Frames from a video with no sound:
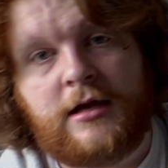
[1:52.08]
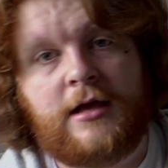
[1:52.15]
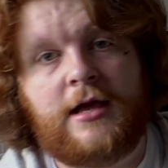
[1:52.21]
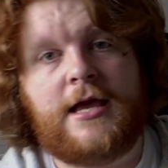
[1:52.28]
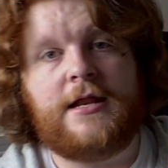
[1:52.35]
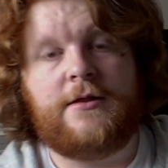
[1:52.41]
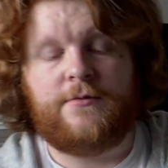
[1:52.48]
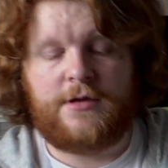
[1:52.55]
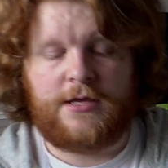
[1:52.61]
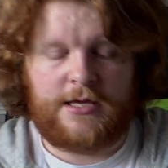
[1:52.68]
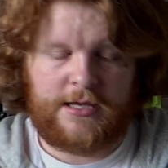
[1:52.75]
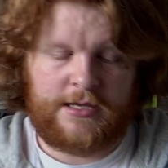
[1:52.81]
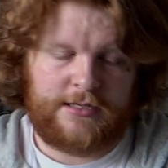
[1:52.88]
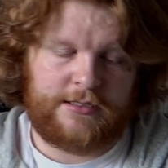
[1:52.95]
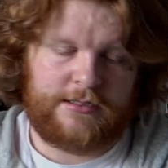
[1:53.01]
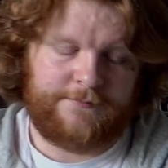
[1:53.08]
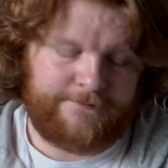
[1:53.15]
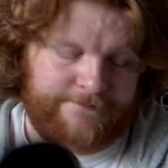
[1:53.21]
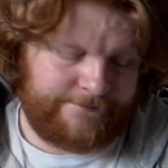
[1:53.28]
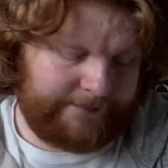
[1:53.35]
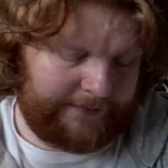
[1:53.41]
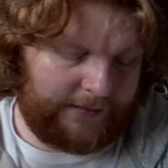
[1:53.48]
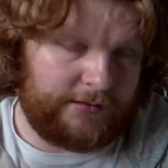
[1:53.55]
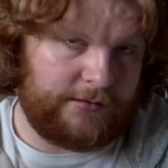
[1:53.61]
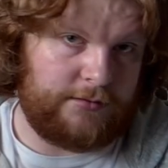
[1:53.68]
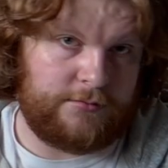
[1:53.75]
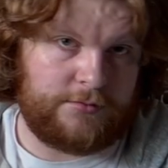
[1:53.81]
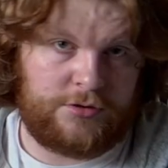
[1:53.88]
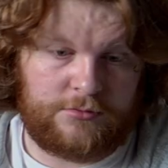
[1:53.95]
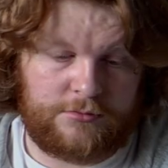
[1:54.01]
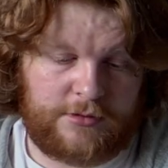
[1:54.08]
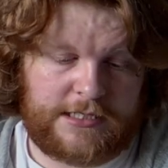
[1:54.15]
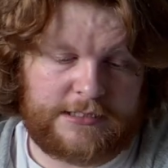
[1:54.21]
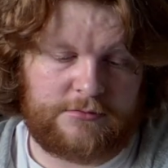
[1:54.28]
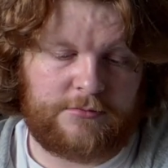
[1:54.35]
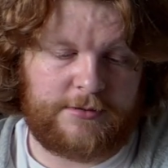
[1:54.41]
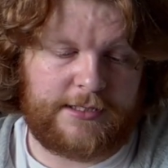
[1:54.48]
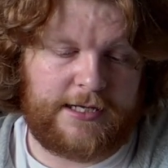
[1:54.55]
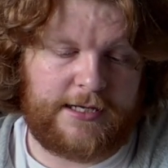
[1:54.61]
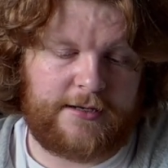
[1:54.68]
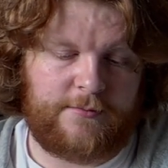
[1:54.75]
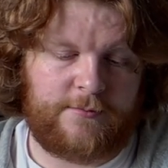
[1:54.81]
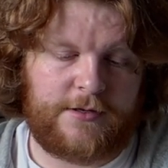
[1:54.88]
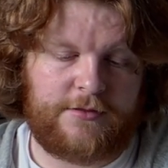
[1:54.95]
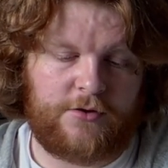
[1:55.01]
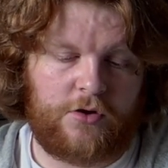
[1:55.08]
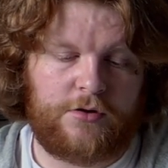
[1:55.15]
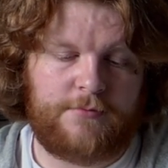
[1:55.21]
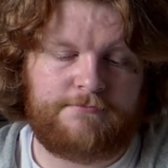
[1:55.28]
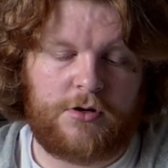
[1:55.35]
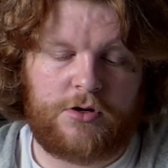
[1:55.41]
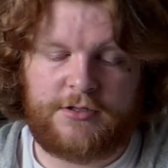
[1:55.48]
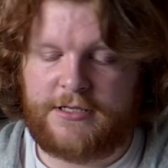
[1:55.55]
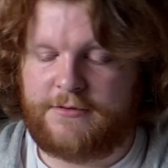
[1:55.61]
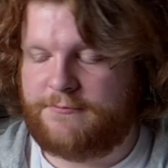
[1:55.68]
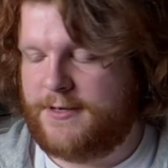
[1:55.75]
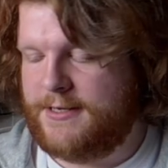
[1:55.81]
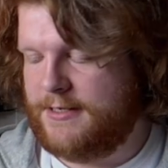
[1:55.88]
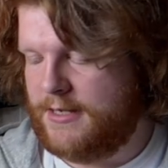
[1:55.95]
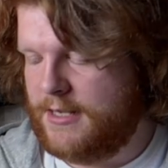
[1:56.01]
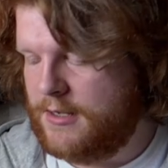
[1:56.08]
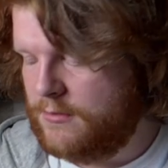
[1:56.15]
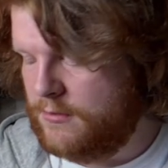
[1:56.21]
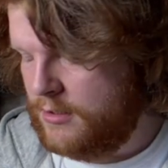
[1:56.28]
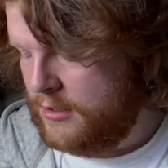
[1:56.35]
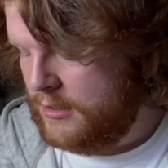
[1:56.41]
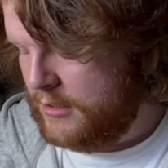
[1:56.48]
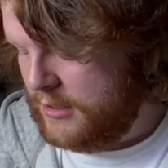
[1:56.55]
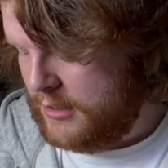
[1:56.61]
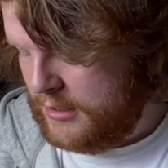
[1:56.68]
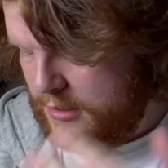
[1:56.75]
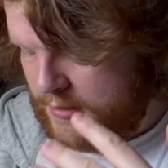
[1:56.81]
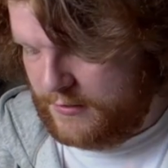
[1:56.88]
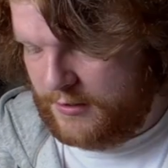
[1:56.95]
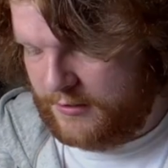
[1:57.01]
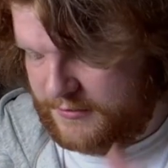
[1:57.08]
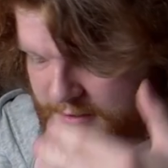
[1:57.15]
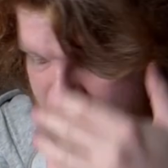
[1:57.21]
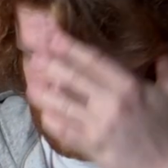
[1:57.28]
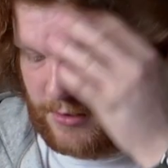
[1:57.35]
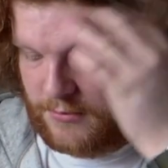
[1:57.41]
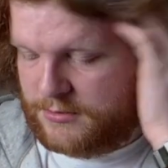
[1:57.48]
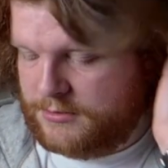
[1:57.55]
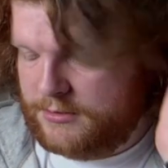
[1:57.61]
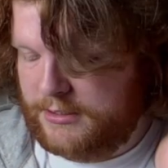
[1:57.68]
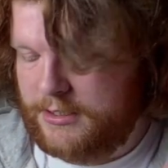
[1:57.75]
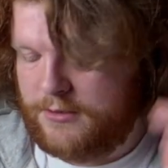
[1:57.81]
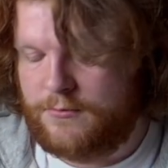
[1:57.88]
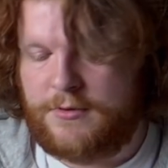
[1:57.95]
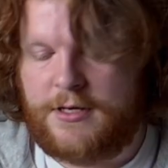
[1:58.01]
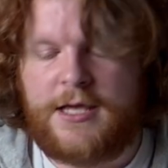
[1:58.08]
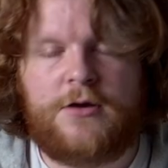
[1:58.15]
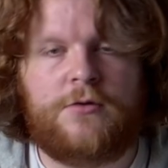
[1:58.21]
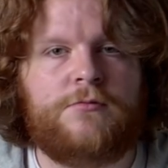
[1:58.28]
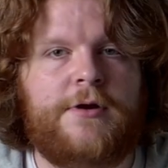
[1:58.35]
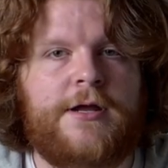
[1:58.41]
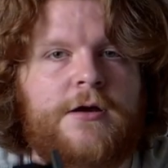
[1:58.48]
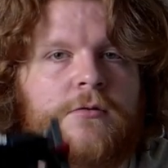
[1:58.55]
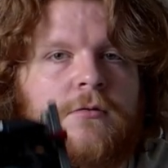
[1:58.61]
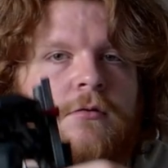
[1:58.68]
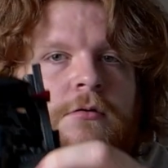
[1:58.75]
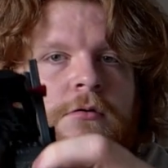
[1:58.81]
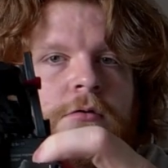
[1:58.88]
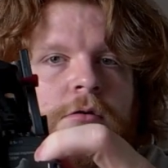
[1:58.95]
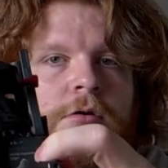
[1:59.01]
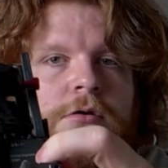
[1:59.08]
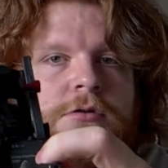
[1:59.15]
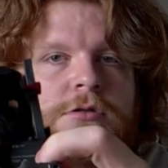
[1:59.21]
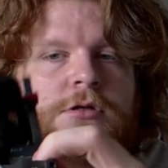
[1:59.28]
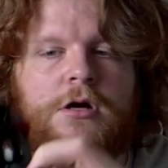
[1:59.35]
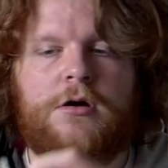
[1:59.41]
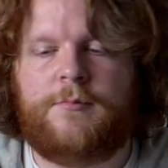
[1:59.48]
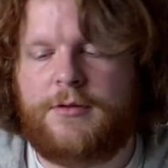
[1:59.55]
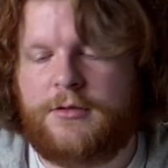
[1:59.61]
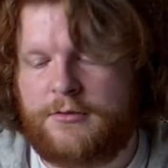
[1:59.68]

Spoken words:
Anyway, so that's what we're kicking with on body right now. Nothing else. A little NATO rail on top.